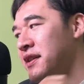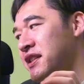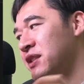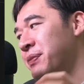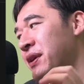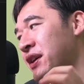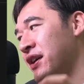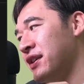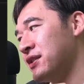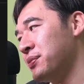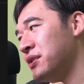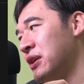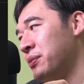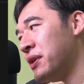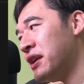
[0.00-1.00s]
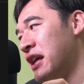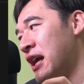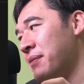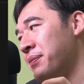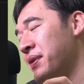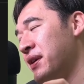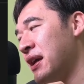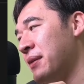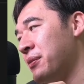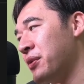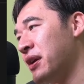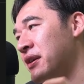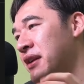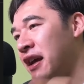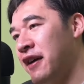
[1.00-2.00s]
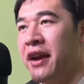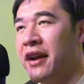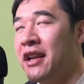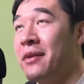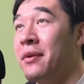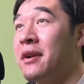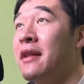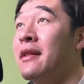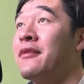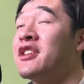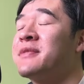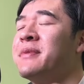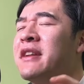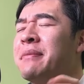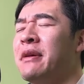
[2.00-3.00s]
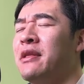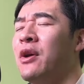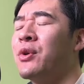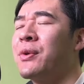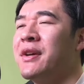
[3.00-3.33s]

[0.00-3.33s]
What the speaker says: This is because when you run npm run dev and you want to spin up a local